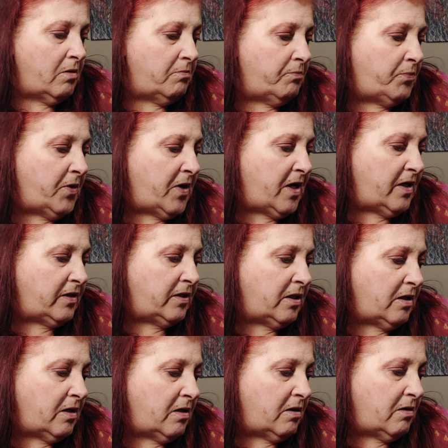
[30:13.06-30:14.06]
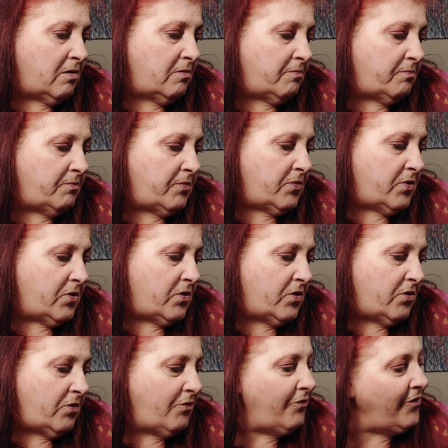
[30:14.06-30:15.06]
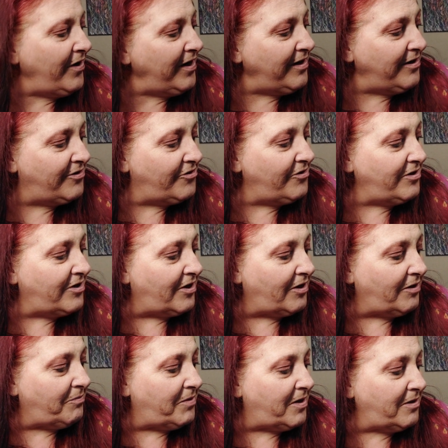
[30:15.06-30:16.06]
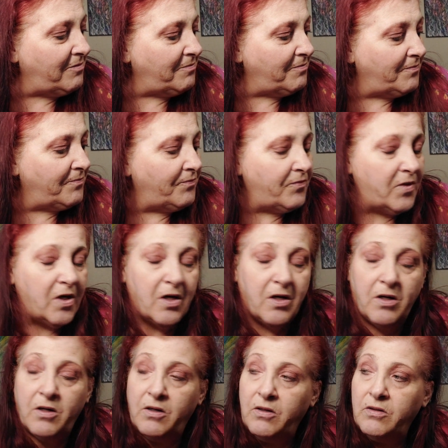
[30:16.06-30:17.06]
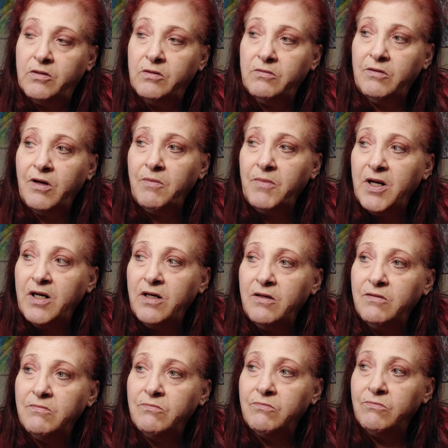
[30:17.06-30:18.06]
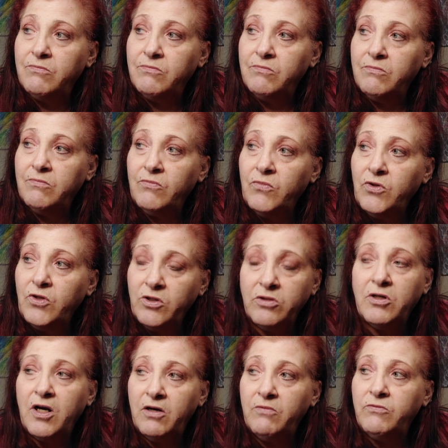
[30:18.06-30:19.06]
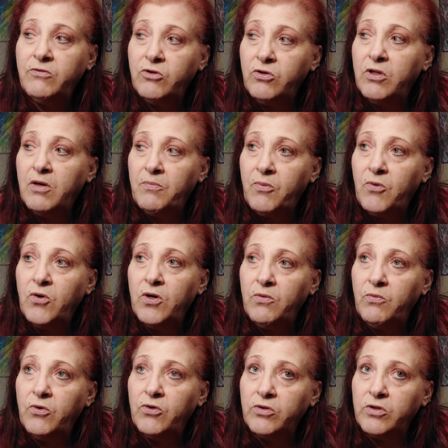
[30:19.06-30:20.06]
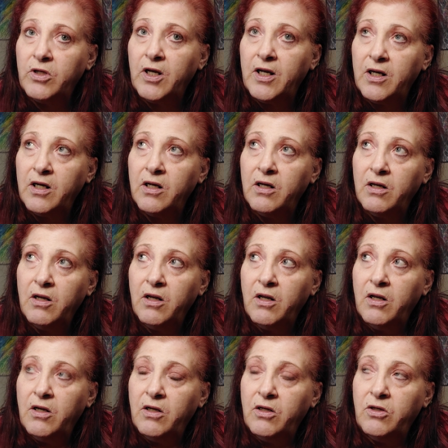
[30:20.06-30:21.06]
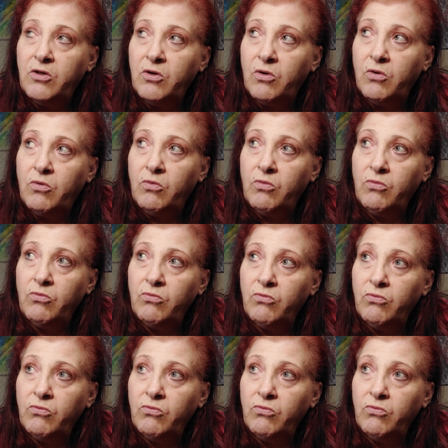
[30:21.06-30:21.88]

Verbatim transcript: But, um, what are you doing, Jelly Bean? Uh, I mean, we're just kind of to that point where it's like, you know,